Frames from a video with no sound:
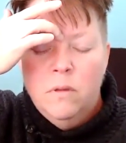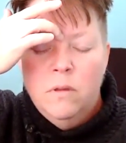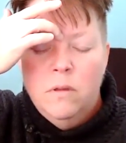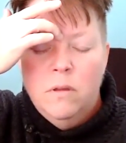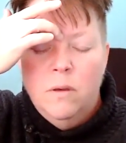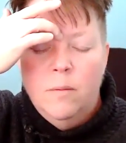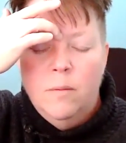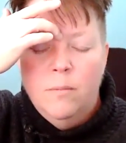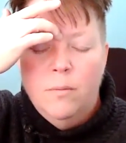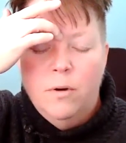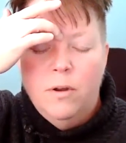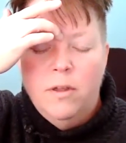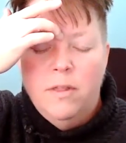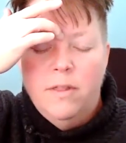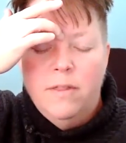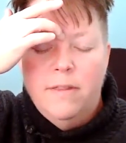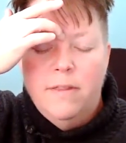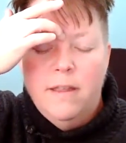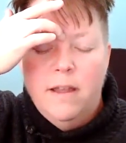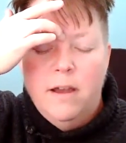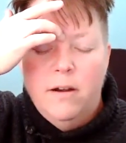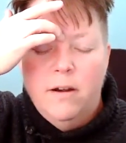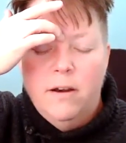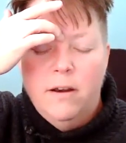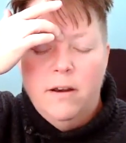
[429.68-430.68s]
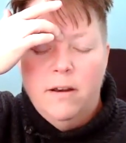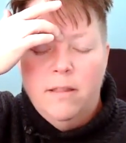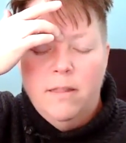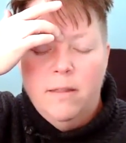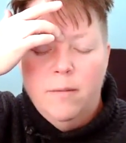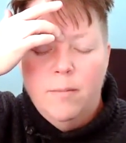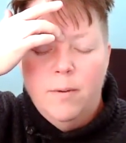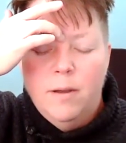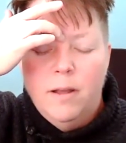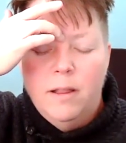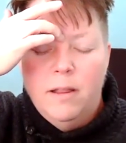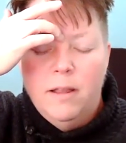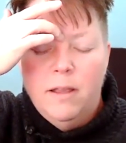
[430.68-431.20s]
And breathe down into the
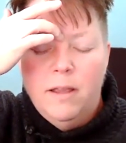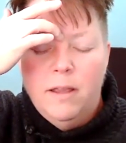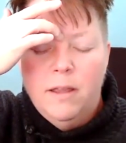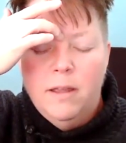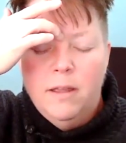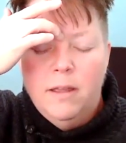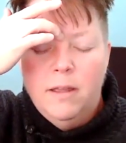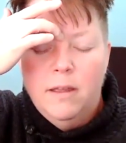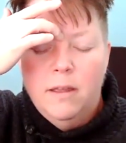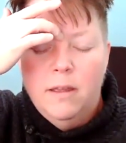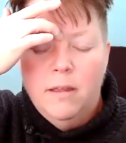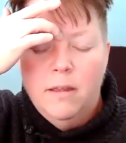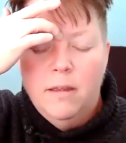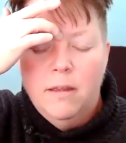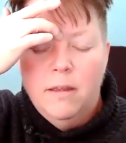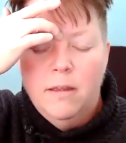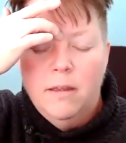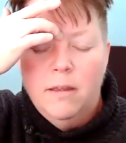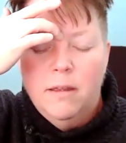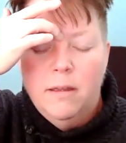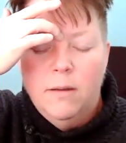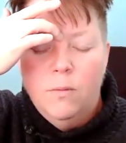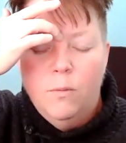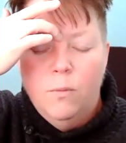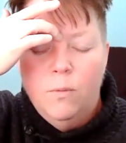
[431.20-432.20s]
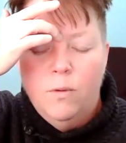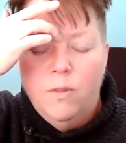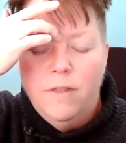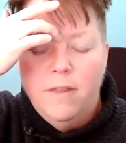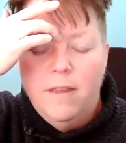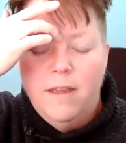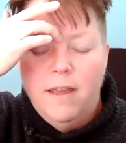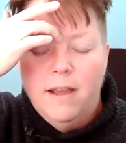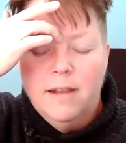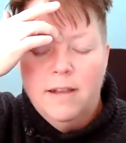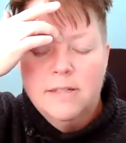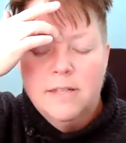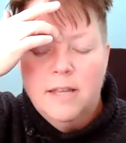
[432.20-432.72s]
belly with the
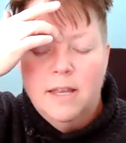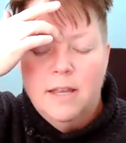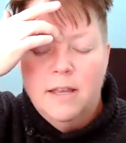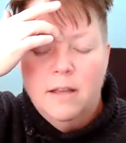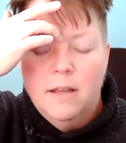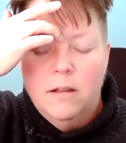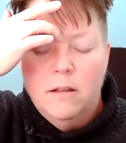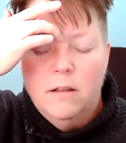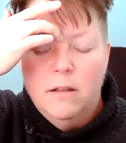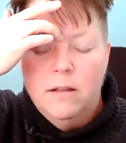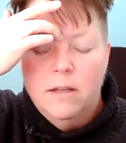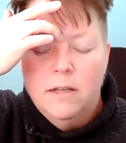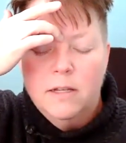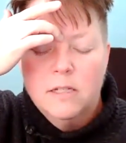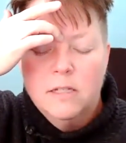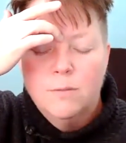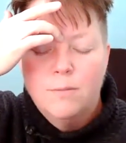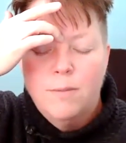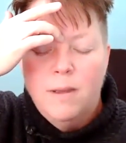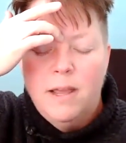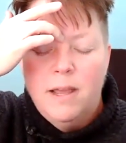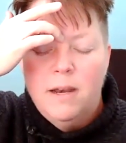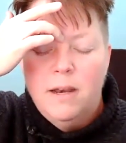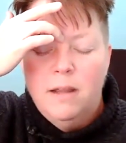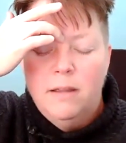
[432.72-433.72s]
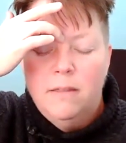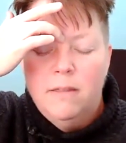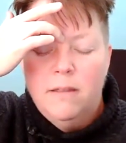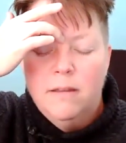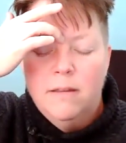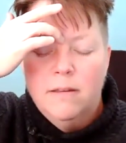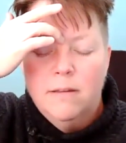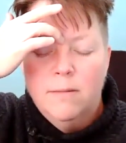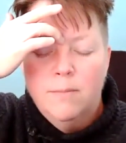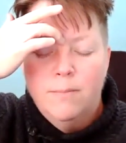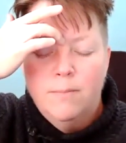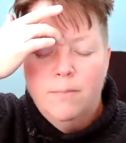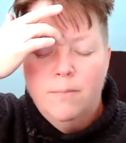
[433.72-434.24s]
exhale, expanding
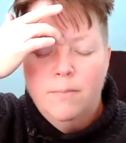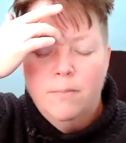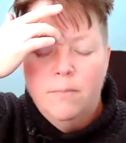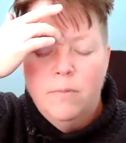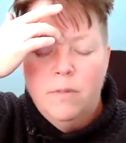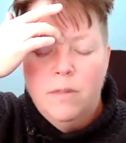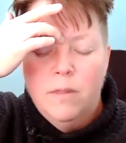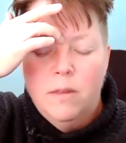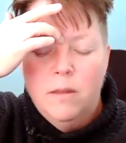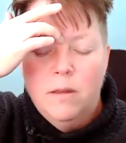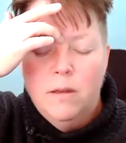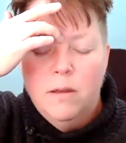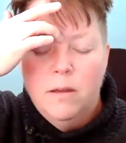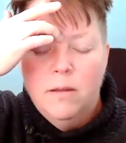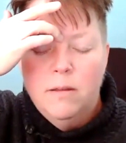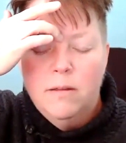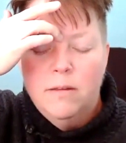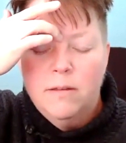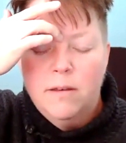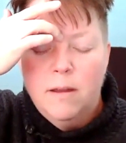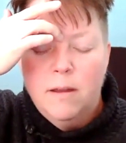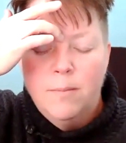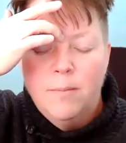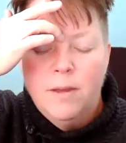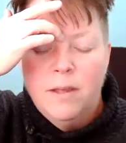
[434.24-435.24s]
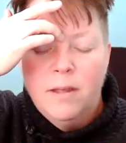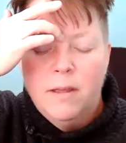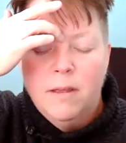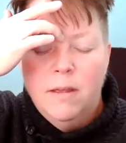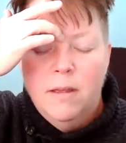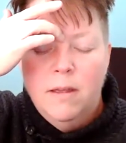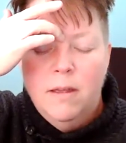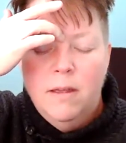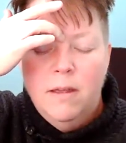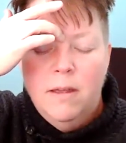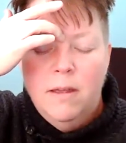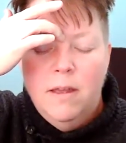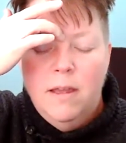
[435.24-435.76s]
the stomach,
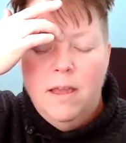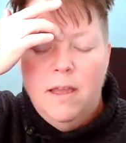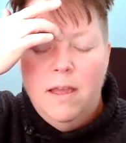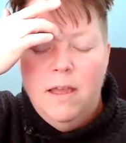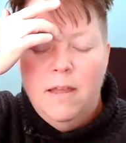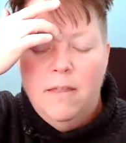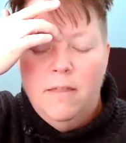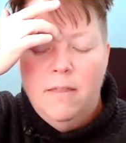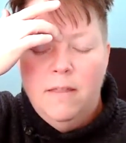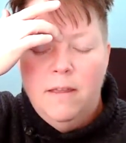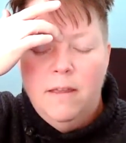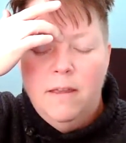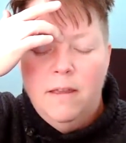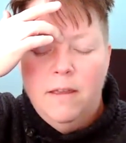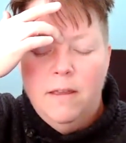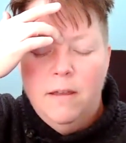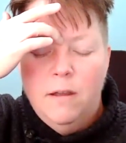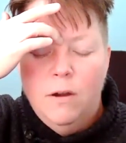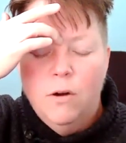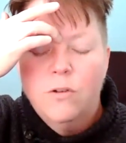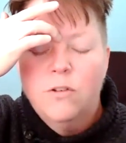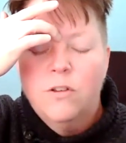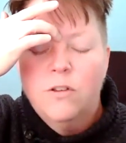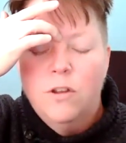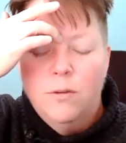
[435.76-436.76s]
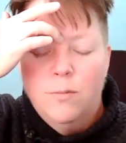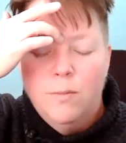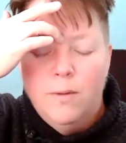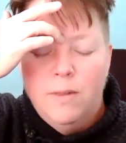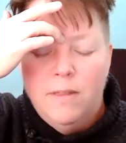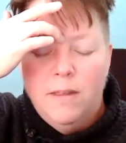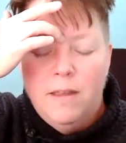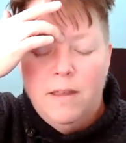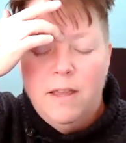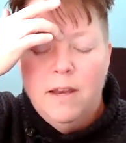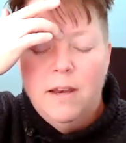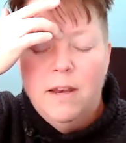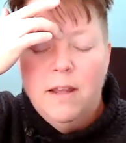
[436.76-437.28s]
and the
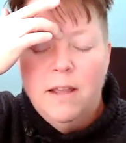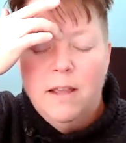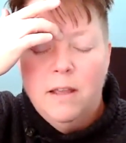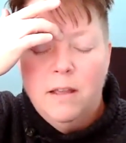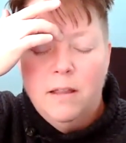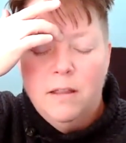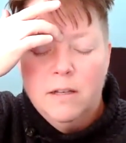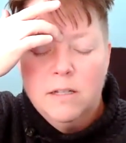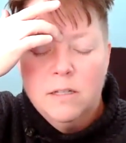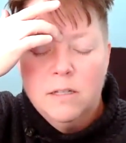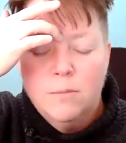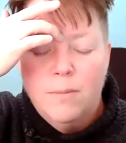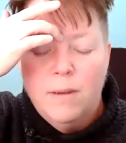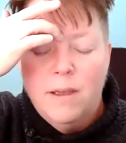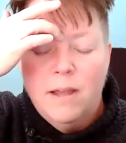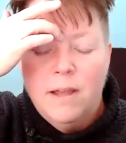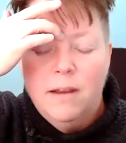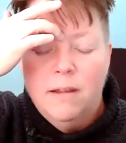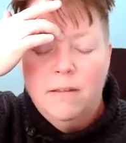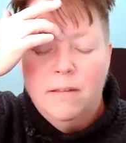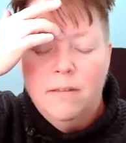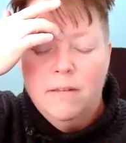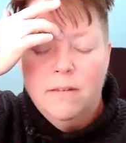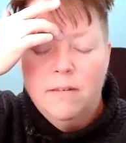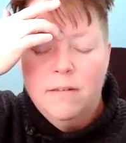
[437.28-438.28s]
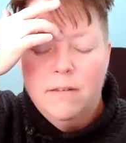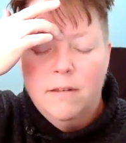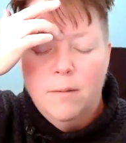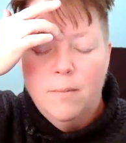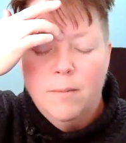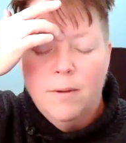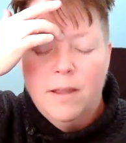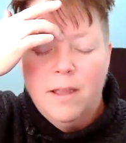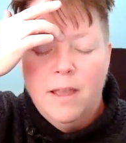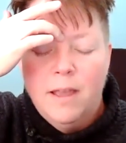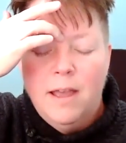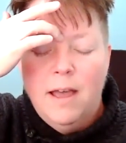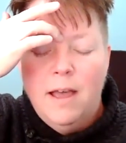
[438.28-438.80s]
inhale, expanding the
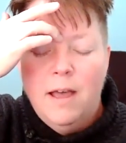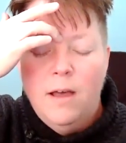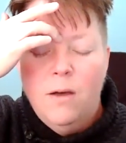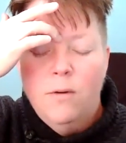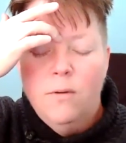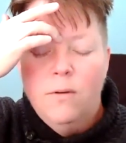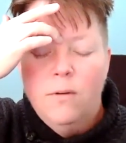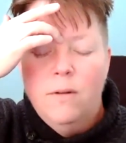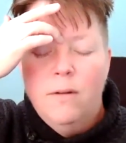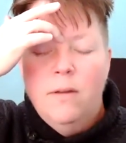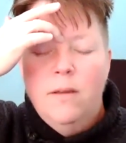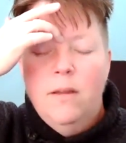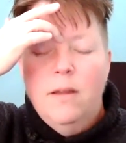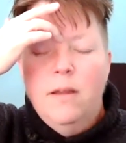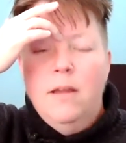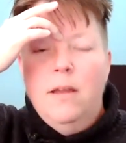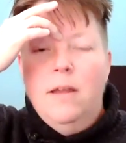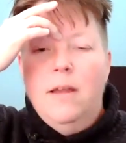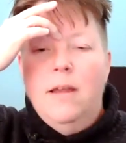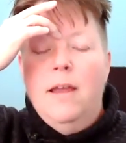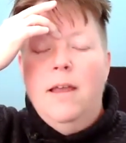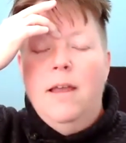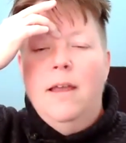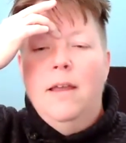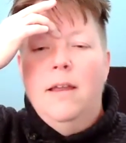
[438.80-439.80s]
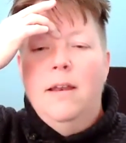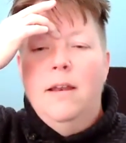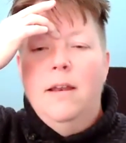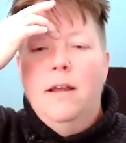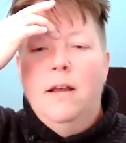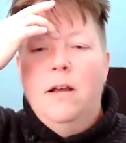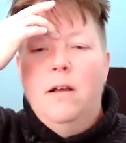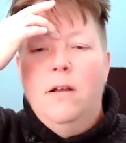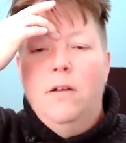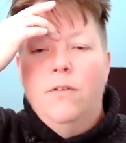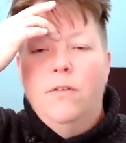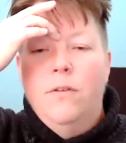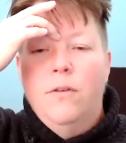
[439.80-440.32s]
stomach out, and
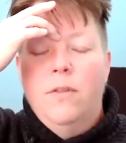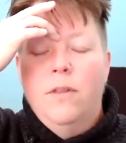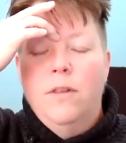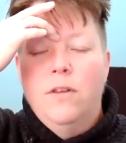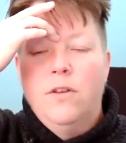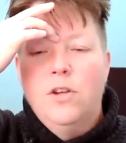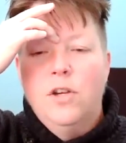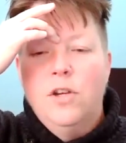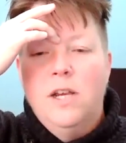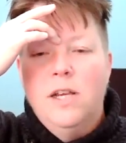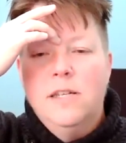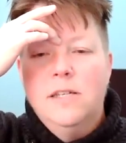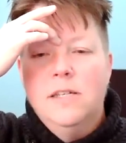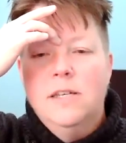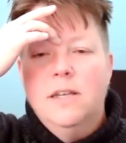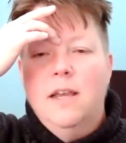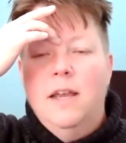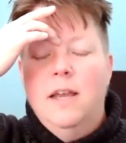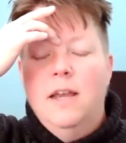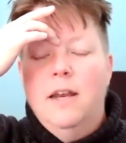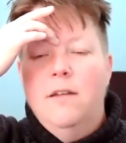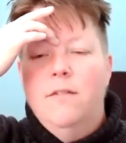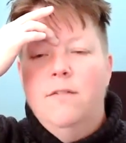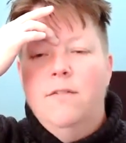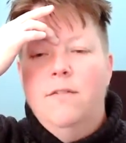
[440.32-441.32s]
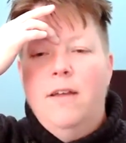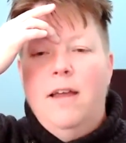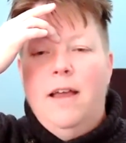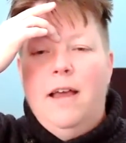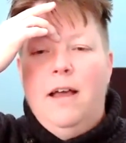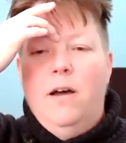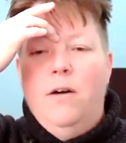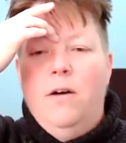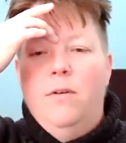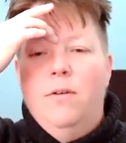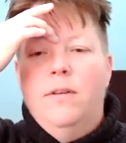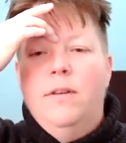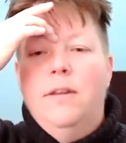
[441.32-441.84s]
also the chest kind of
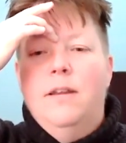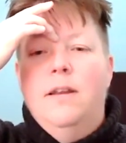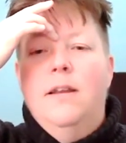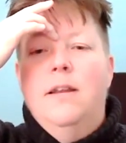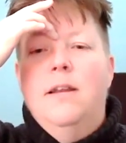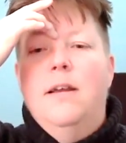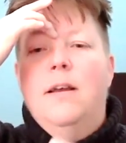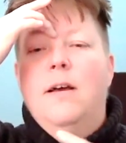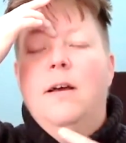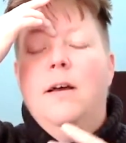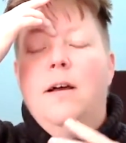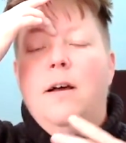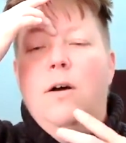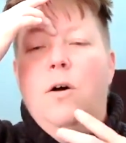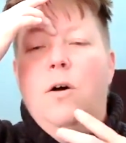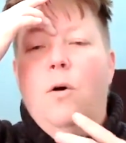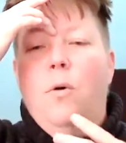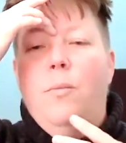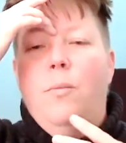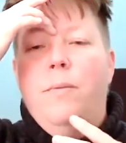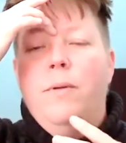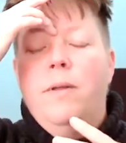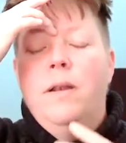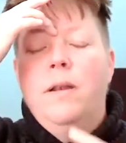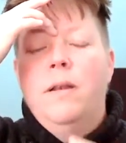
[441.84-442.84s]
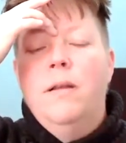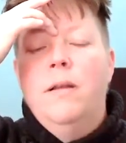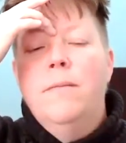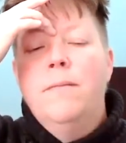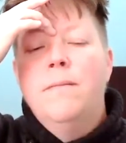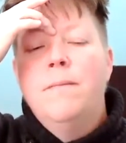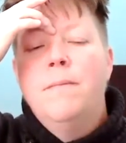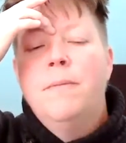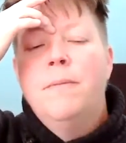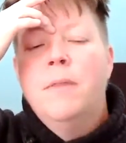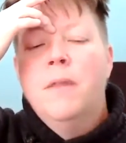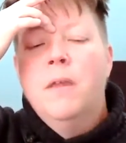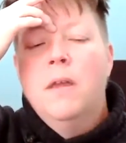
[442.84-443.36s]
out and open,
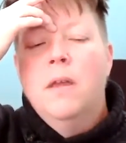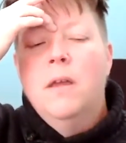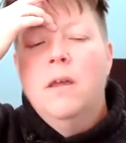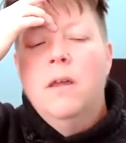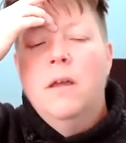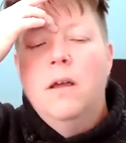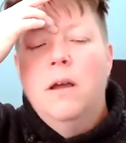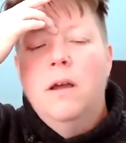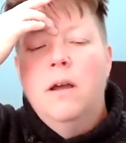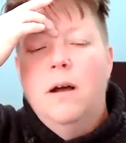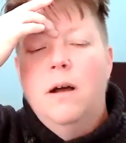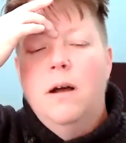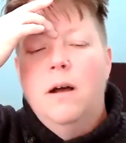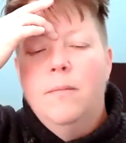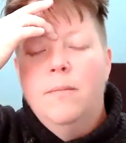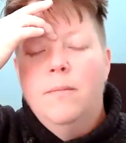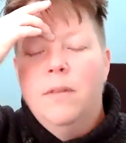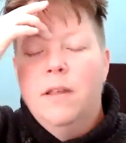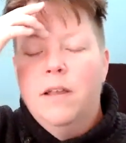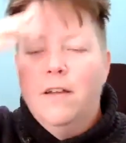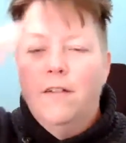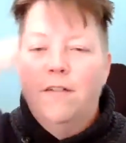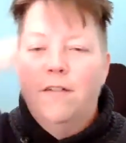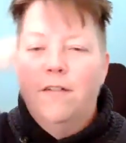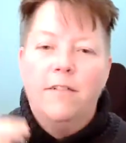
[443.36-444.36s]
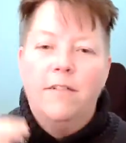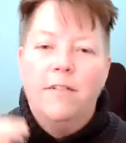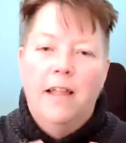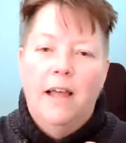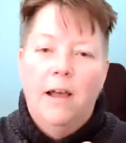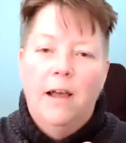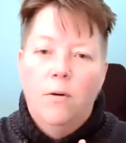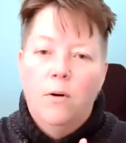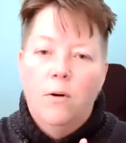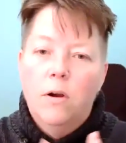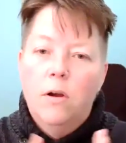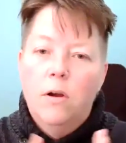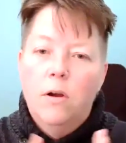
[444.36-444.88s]
like a
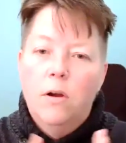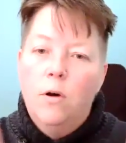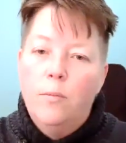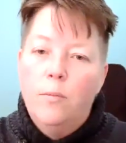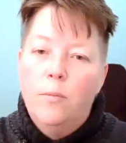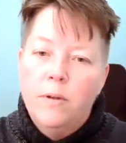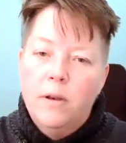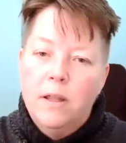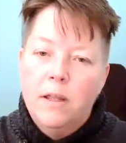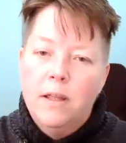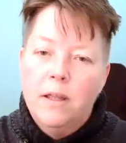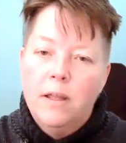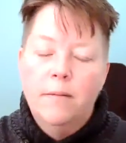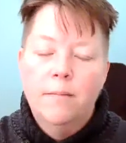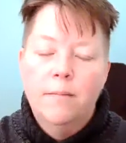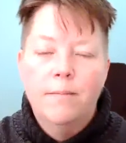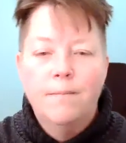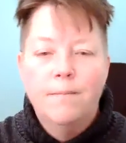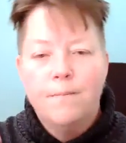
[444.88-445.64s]
flower opening.